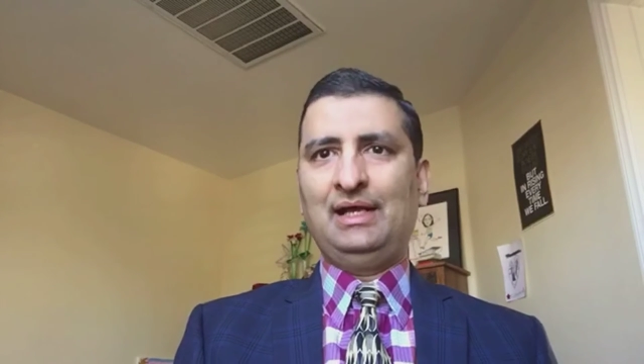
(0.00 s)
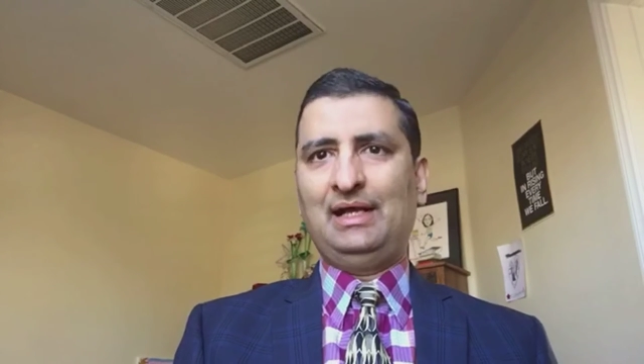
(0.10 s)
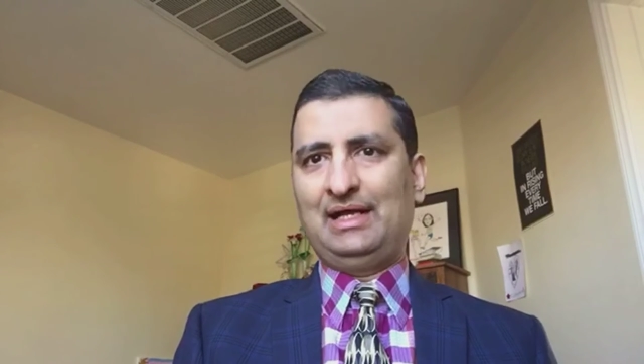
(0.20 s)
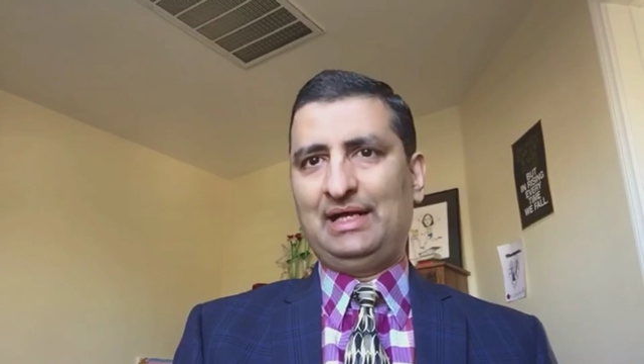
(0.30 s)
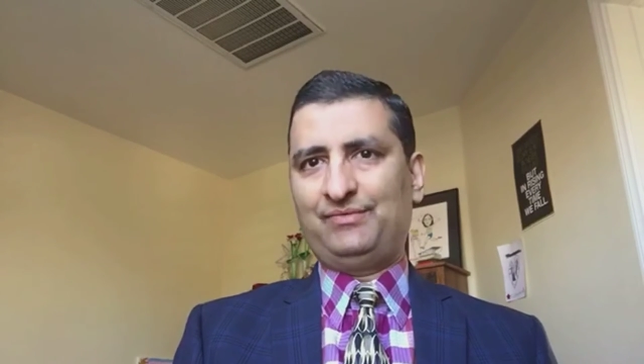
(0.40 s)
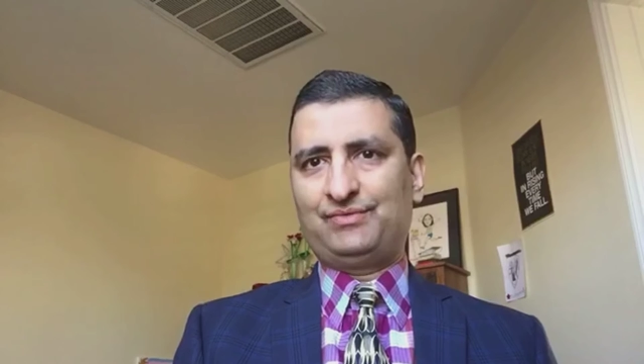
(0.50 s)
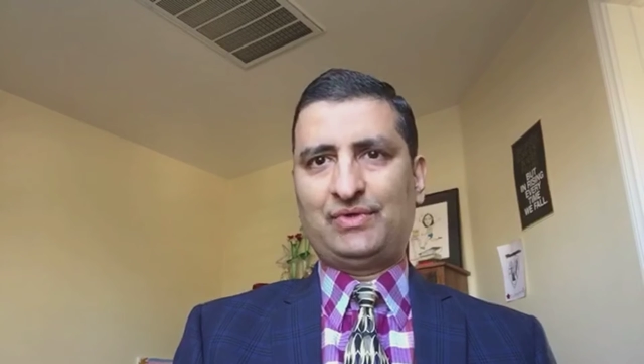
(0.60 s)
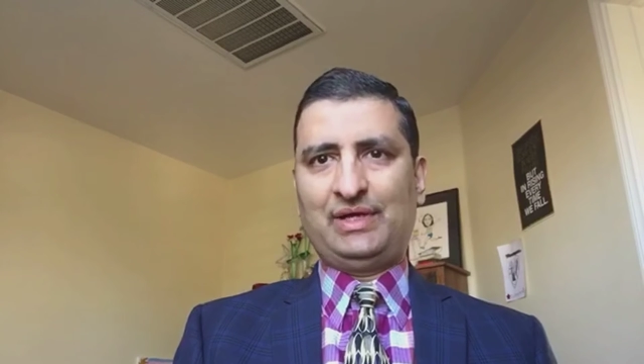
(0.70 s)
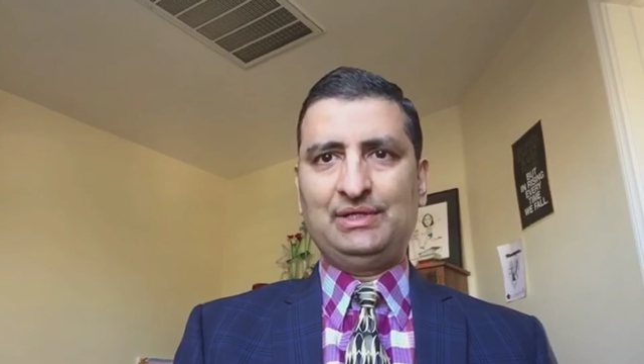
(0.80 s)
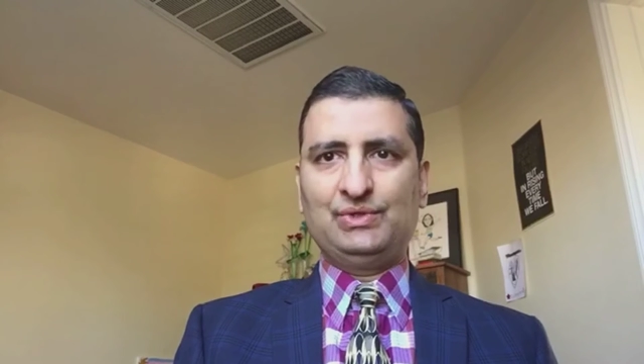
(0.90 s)
I have
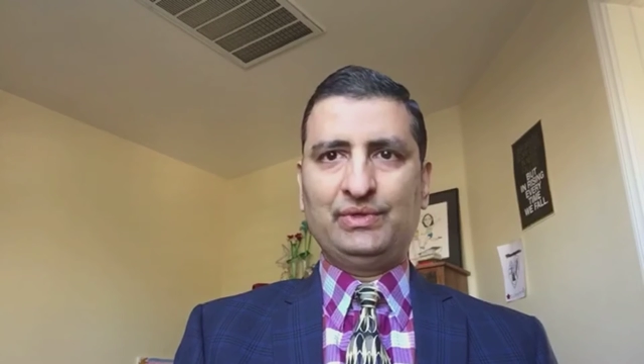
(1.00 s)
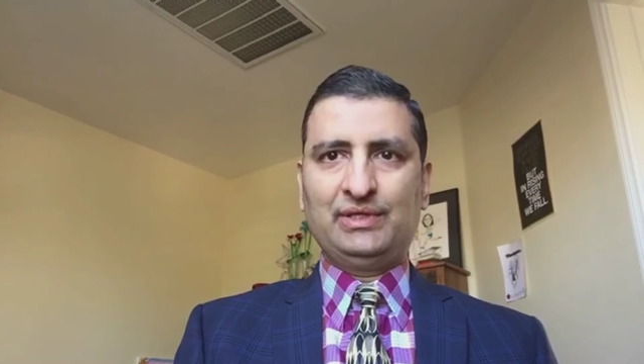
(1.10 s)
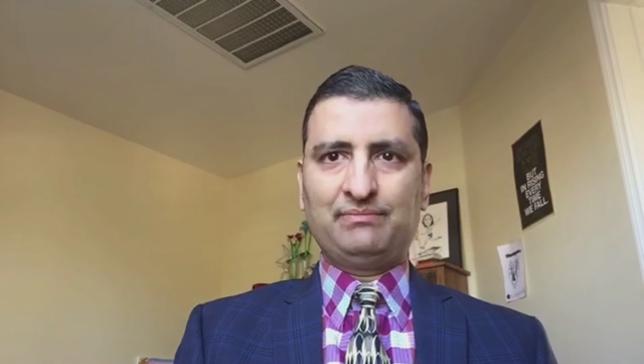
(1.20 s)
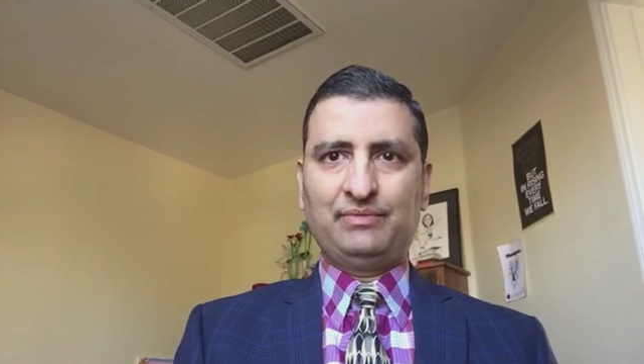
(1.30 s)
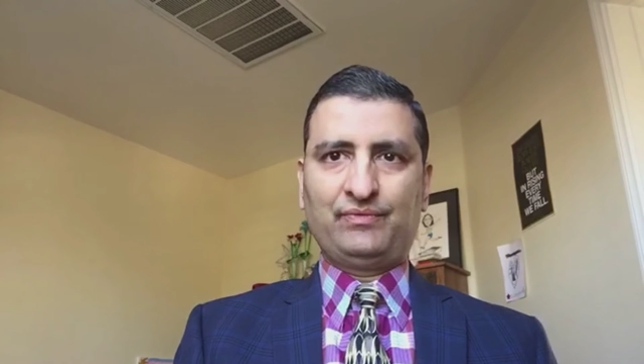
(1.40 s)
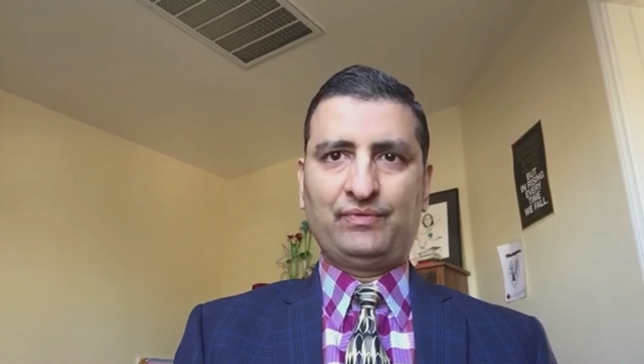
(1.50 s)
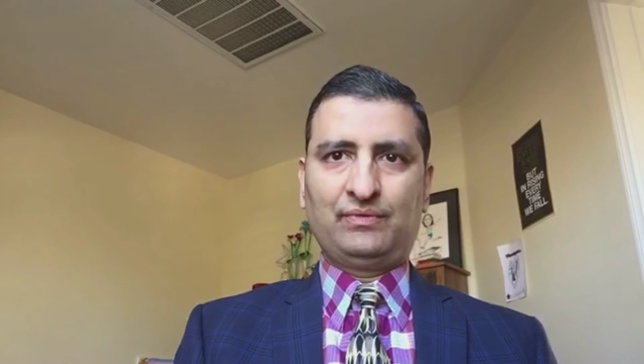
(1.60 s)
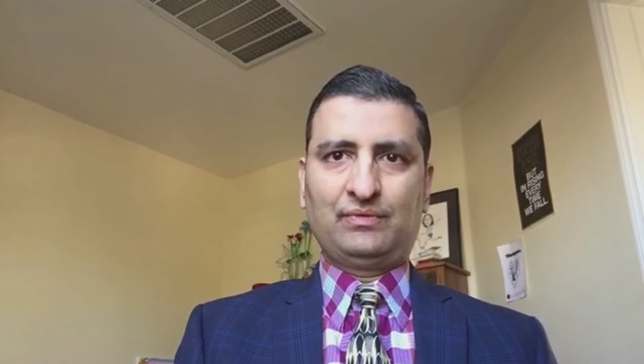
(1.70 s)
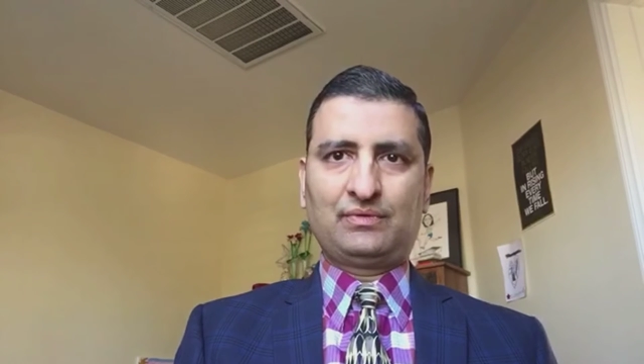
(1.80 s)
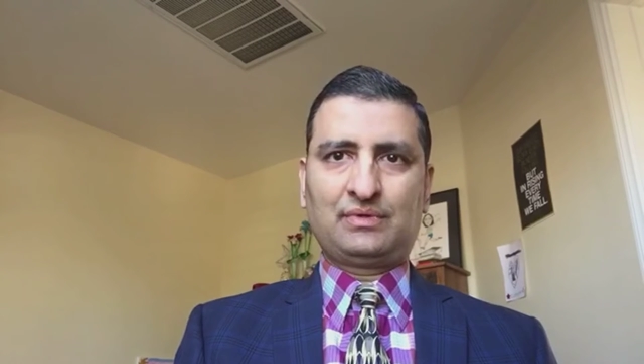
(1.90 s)
tried doing it
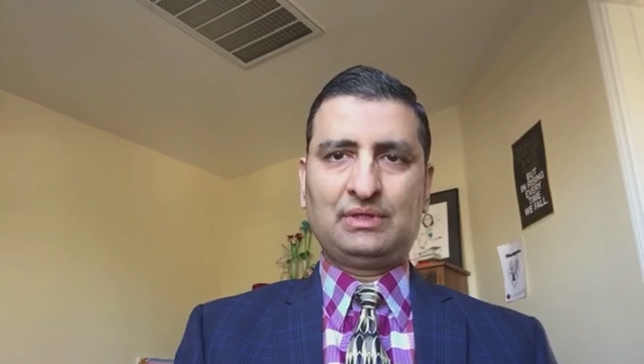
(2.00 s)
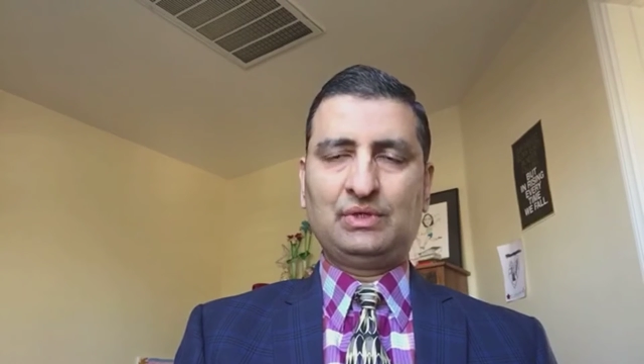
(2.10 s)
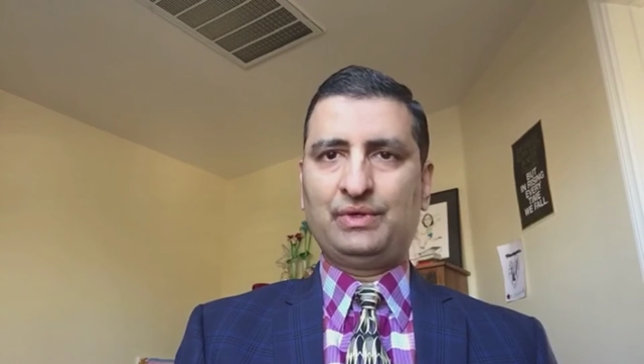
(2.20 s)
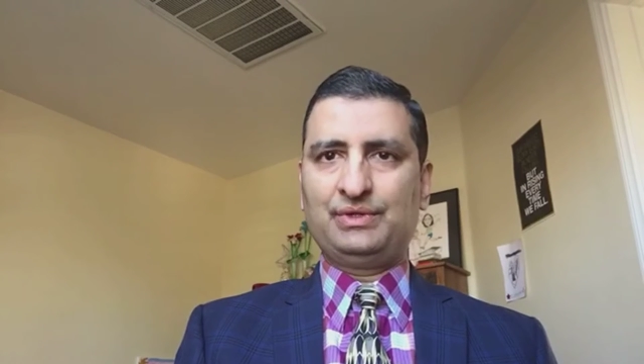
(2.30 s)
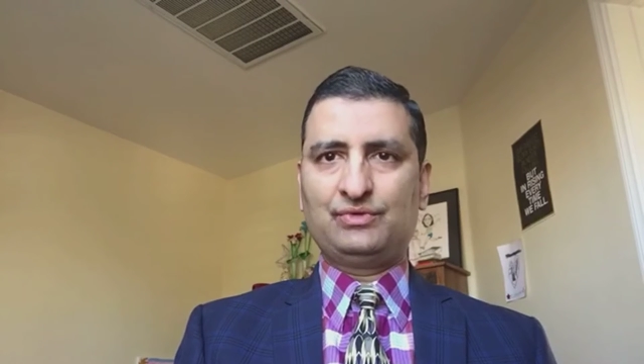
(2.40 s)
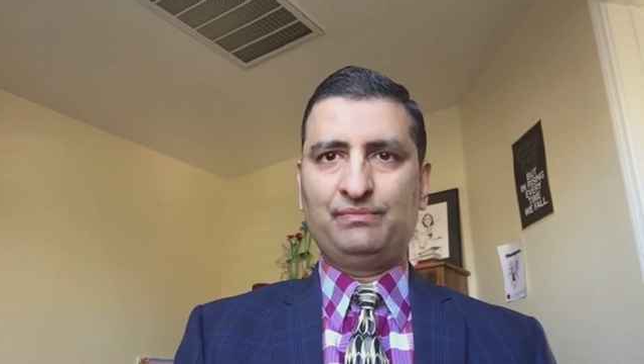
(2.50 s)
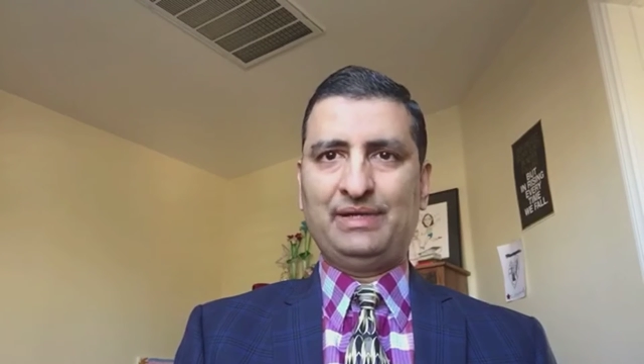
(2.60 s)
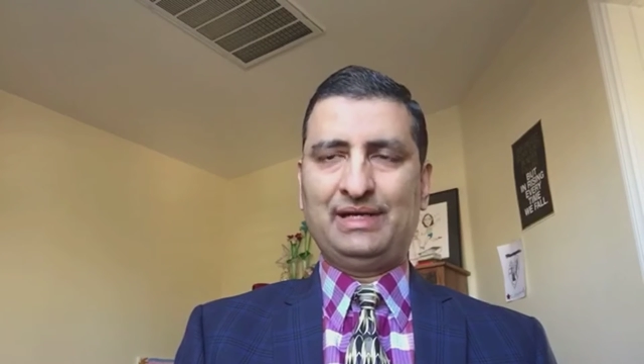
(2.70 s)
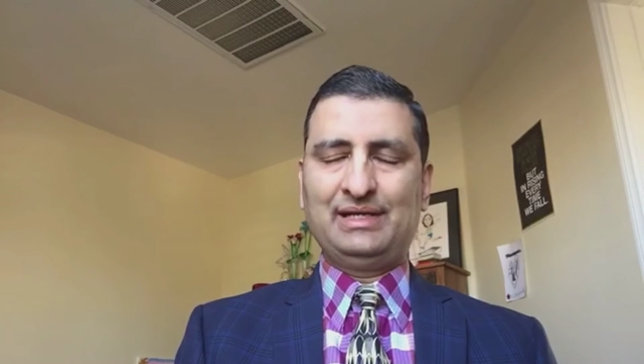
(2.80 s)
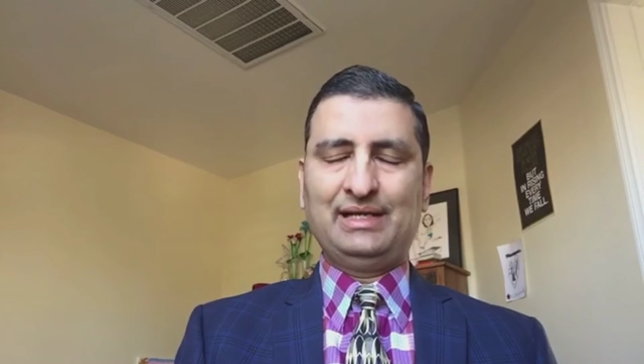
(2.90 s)
before going to
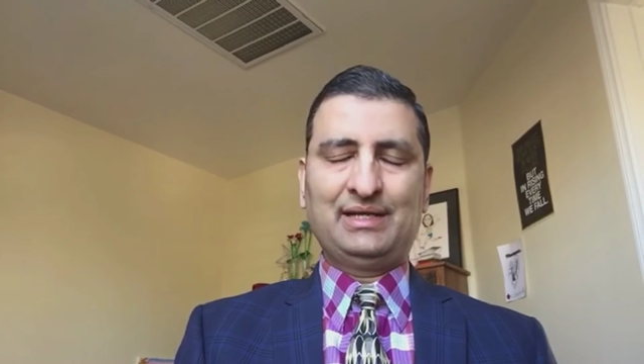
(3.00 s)
bed,